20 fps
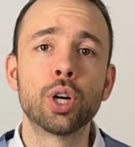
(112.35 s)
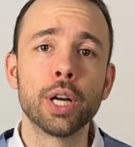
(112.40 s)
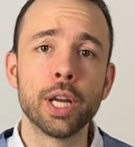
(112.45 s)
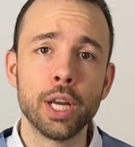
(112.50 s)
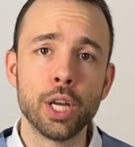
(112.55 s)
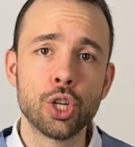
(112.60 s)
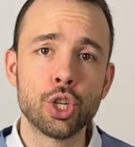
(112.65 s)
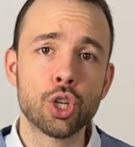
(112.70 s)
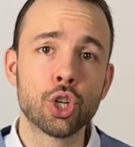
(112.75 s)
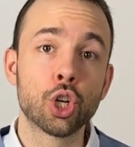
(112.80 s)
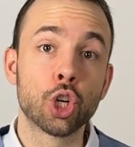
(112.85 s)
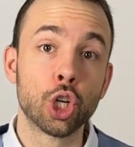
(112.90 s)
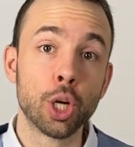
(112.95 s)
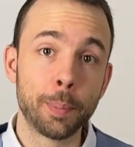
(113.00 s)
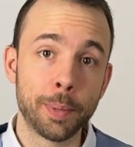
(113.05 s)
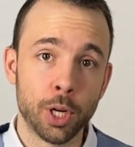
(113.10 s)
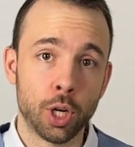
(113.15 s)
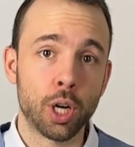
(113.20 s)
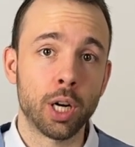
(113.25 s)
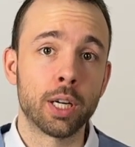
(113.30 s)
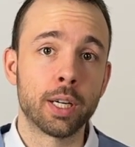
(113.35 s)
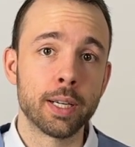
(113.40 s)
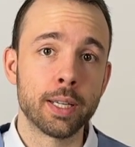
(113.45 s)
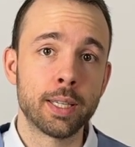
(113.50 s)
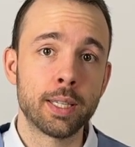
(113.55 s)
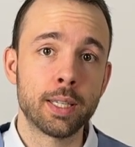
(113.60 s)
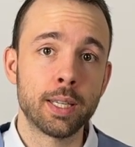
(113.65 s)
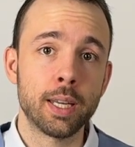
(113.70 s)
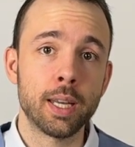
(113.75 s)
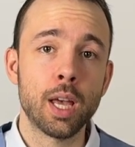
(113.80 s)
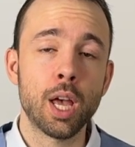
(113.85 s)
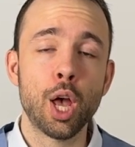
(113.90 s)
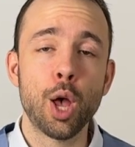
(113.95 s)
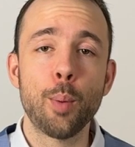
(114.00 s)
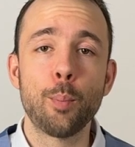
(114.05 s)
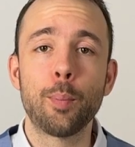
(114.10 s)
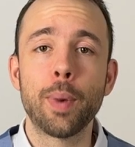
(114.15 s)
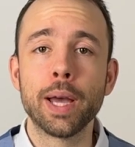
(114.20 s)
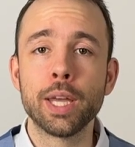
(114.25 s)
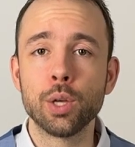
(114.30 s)
each cryptocurrency
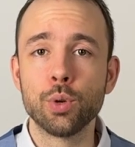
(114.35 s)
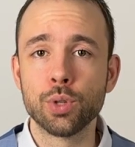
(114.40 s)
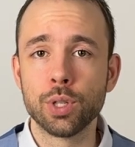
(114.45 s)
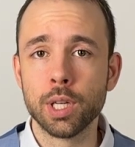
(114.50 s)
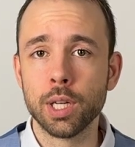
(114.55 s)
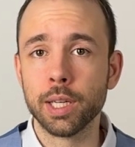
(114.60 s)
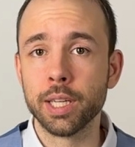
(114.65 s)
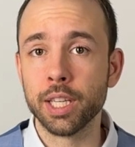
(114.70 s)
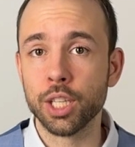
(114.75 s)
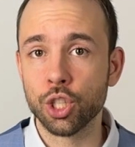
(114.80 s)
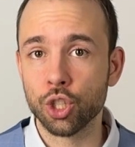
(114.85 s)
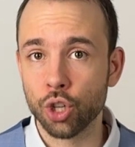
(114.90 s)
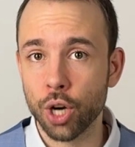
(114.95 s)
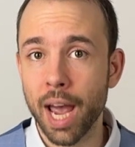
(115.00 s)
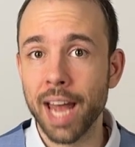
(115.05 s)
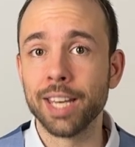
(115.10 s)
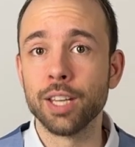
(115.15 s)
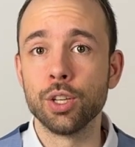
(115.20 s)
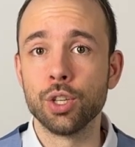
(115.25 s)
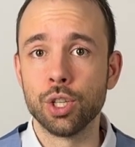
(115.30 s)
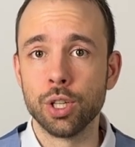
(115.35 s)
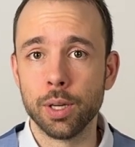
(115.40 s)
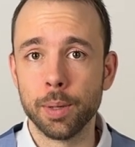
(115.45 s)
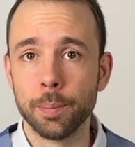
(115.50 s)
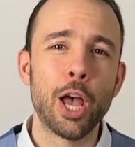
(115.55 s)
by using this strategy,